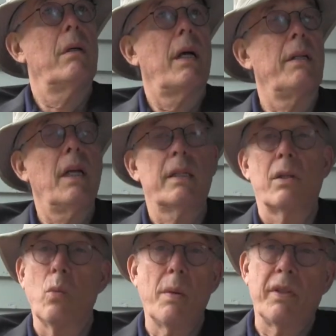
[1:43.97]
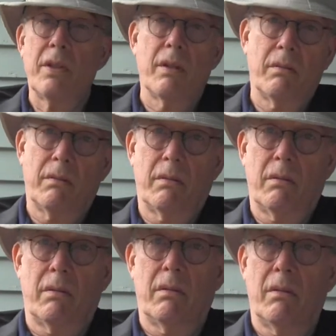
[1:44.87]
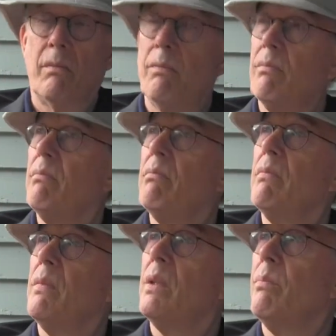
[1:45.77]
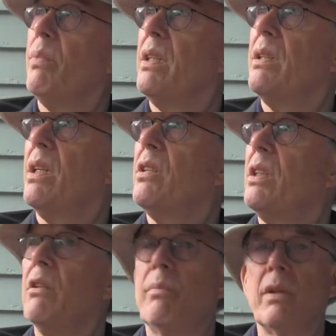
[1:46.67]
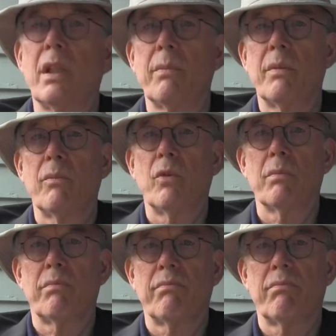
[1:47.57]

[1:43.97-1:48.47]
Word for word: And not that women don't, but it does seem to be a little bit more